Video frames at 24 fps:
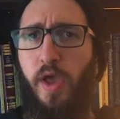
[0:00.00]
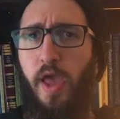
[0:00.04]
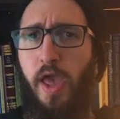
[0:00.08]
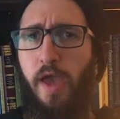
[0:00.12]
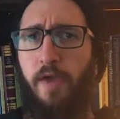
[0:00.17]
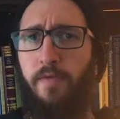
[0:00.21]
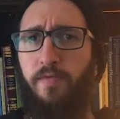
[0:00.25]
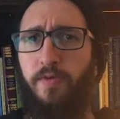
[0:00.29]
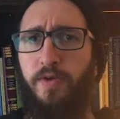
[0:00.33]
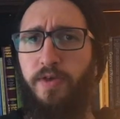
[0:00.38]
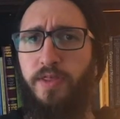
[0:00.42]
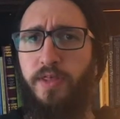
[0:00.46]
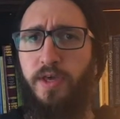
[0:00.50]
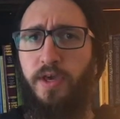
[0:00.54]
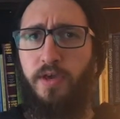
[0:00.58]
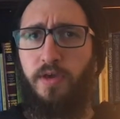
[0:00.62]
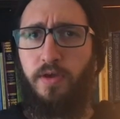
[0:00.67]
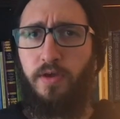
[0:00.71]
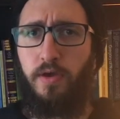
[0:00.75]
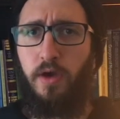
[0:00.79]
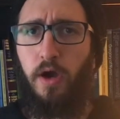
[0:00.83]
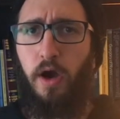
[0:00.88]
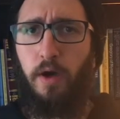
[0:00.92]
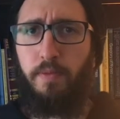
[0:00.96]
Everything
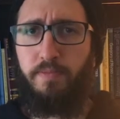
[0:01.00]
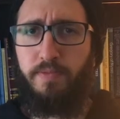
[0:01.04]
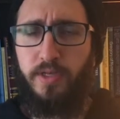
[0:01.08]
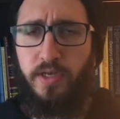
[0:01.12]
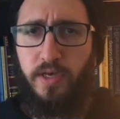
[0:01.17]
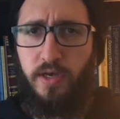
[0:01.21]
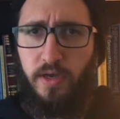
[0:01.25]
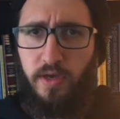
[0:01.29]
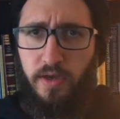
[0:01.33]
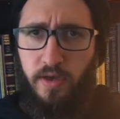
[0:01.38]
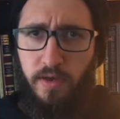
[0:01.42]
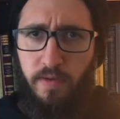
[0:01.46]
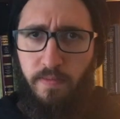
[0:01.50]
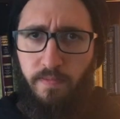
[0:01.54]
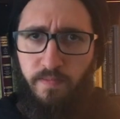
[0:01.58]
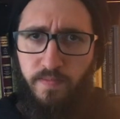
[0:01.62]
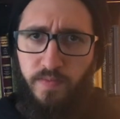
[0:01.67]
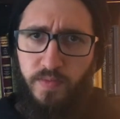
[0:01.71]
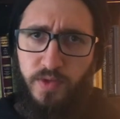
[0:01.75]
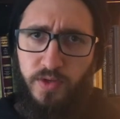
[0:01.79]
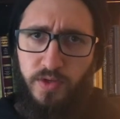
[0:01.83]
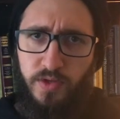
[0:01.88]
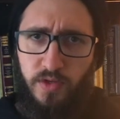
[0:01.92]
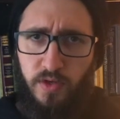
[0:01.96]
Coptic.
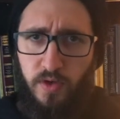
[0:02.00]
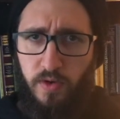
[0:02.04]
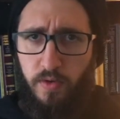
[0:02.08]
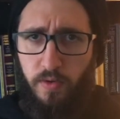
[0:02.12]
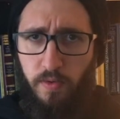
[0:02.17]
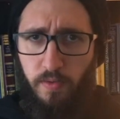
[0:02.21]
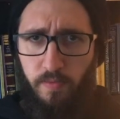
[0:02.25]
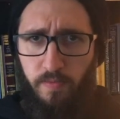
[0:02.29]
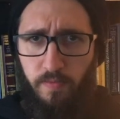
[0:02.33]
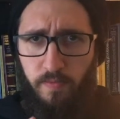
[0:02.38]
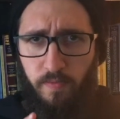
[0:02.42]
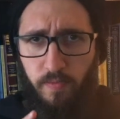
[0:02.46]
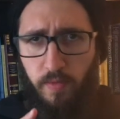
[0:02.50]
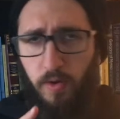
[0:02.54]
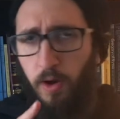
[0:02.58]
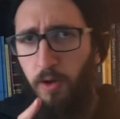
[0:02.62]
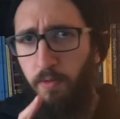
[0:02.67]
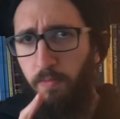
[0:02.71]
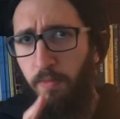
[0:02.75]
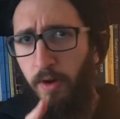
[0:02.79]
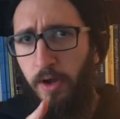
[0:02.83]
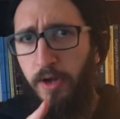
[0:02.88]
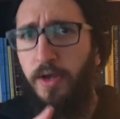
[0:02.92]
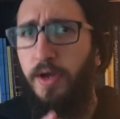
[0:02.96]
So, on
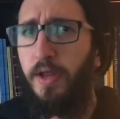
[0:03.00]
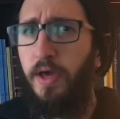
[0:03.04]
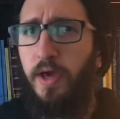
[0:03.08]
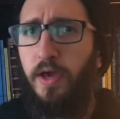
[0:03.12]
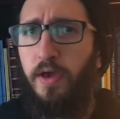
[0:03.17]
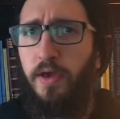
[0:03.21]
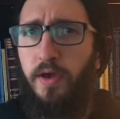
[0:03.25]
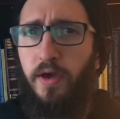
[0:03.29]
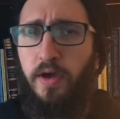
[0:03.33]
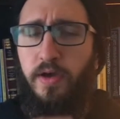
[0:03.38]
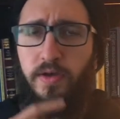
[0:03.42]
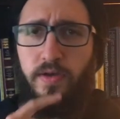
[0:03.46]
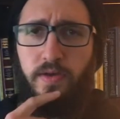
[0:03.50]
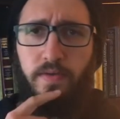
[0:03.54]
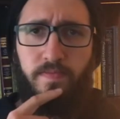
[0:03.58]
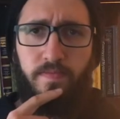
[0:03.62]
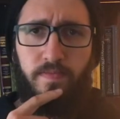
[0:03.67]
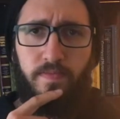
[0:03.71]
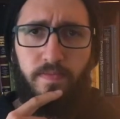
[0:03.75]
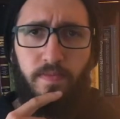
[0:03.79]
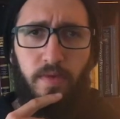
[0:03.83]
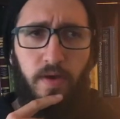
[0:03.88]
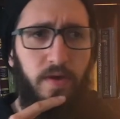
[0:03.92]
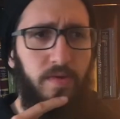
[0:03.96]
Monday, I
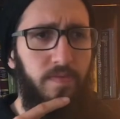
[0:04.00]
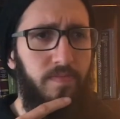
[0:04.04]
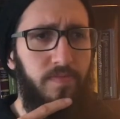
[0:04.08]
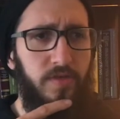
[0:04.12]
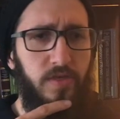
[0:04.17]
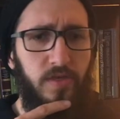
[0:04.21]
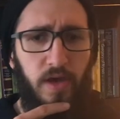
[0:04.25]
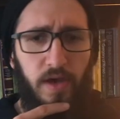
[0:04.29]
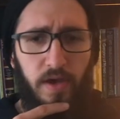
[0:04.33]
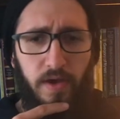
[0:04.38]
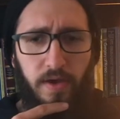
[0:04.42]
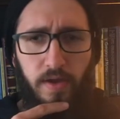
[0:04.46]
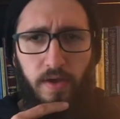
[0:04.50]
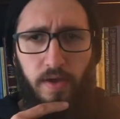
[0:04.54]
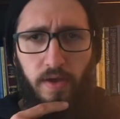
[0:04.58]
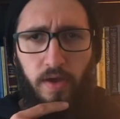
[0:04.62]
said,